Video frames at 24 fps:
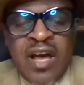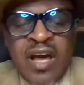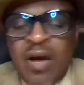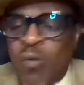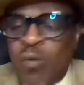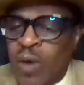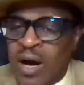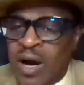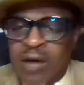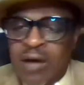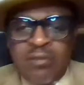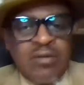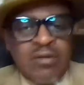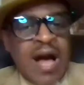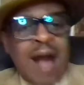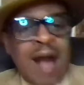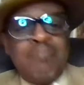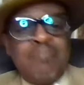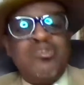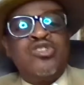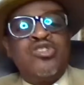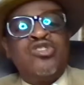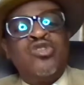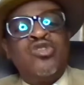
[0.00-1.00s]
Well, I'm
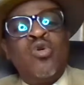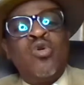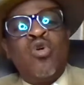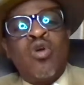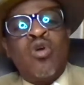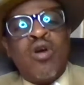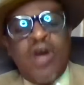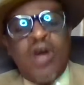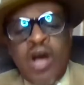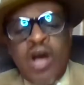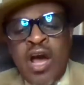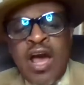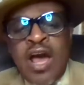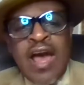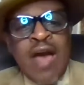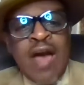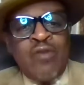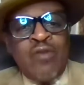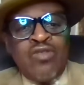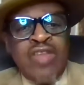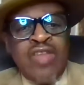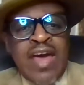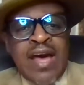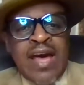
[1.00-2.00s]
sure
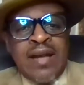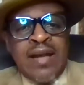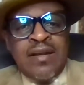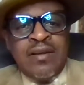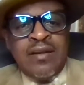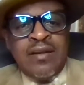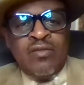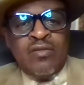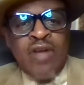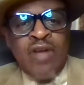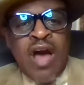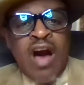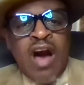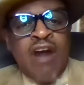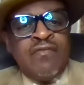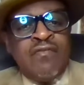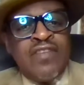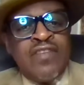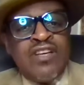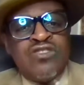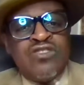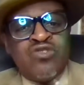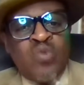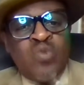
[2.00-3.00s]
that of
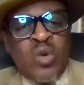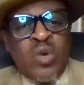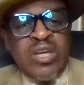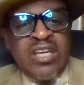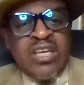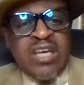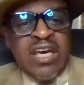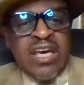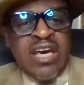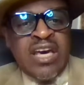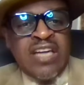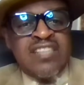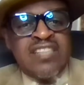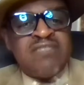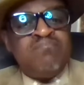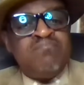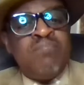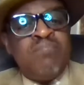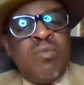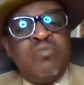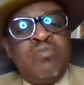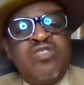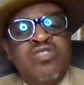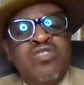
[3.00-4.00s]
these 20 kings,
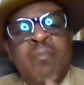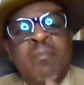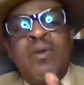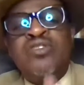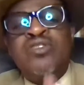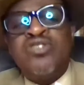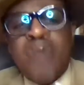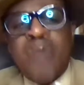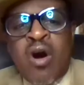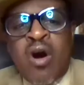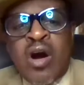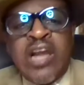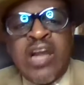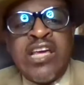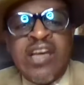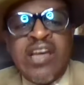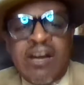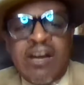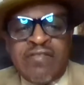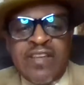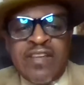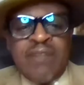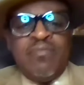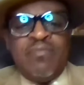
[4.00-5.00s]
the majority
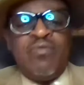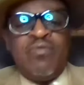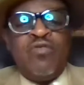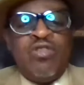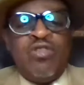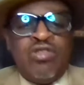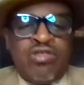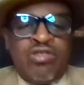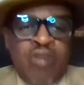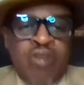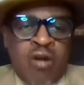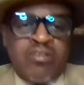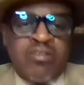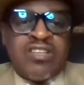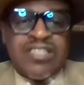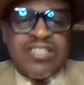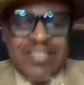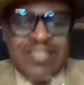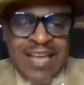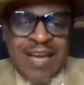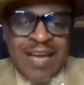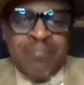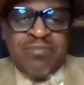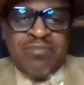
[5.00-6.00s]
of them thought the
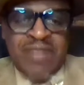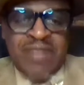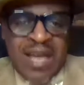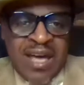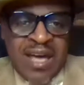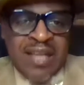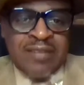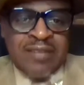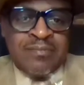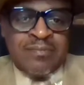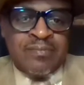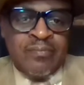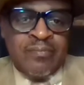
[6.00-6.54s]
same thing.